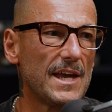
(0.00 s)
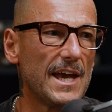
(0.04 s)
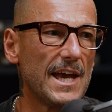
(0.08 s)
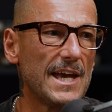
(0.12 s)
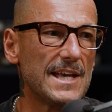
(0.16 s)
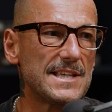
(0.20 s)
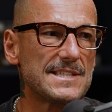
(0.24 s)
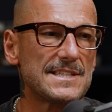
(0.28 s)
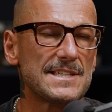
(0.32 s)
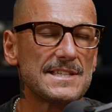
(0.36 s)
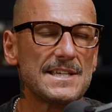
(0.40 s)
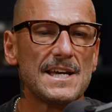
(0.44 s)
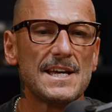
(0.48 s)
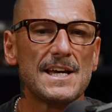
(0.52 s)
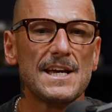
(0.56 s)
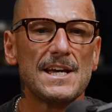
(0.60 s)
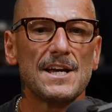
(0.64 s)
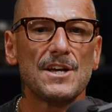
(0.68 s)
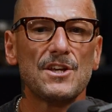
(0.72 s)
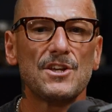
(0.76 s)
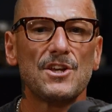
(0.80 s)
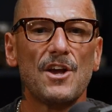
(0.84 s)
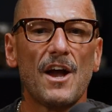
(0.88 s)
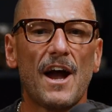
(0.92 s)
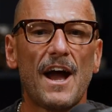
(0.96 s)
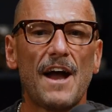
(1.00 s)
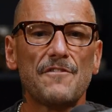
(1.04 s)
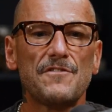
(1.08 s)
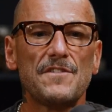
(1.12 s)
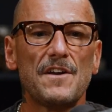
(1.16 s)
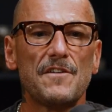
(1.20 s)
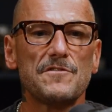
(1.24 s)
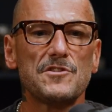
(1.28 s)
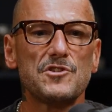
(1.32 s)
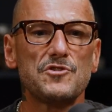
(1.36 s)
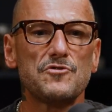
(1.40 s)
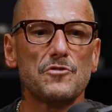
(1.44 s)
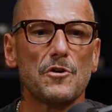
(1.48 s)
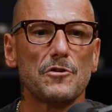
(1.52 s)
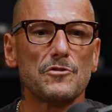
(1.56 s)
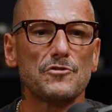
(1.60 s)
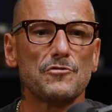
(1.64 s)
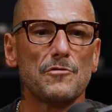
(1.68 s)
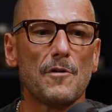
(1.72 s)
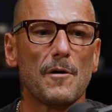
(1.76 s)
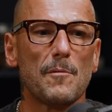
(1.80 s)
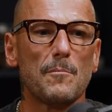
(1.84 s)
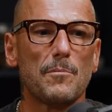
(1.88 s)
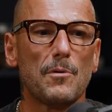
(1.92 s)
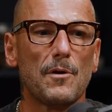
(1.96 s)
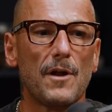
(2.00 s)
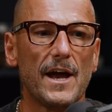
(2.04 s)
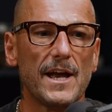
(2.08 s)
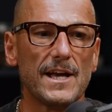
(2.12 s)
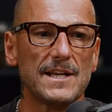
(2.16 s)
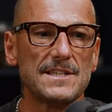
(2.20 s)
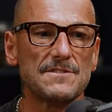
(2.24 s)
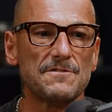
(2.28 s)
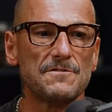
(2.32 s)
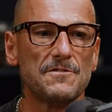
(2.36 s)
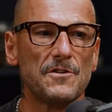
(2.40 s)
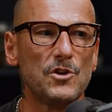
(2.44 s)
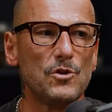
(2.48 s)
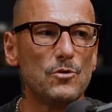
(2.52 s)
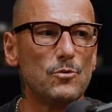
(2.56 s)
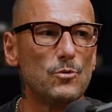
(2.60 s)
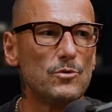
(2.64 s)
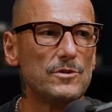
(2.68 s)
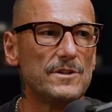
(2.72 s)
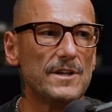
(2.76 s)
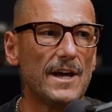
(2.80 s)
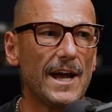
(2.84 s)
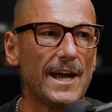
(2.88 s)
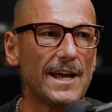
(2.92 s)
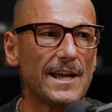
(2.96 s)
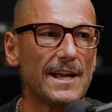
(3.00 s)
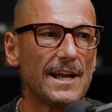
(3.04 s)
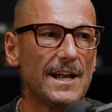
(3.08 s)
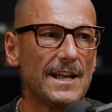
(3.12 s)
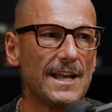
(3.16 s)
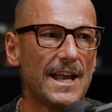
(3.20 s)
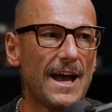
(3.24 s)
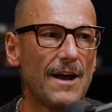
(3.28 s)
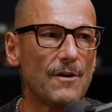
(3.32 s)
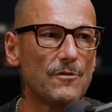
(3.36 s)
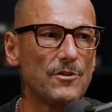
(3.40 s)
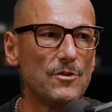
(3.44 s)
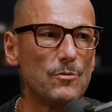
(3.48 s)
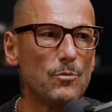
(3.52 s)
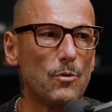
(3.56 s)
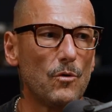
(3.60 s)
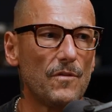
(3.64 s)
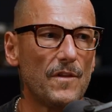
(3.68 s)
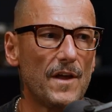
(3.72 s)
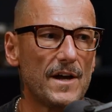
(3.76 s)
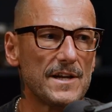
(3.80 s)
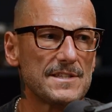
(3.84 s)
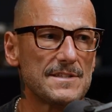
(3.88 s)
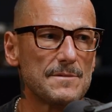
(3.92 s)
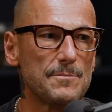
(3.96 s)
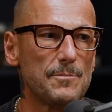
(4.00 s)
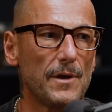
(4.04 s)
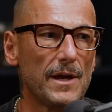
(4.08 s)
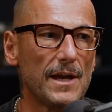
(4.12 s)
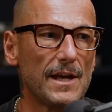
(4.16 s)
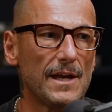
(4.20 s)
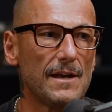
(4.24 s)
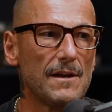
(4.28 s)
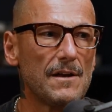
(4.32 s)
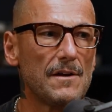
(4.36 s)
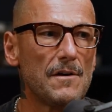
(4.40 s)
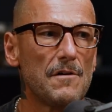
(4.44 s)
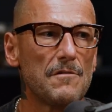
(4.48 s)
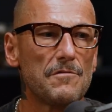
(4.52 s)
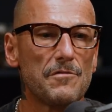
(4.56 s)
You have to have a structure in place for your day and how you want that to be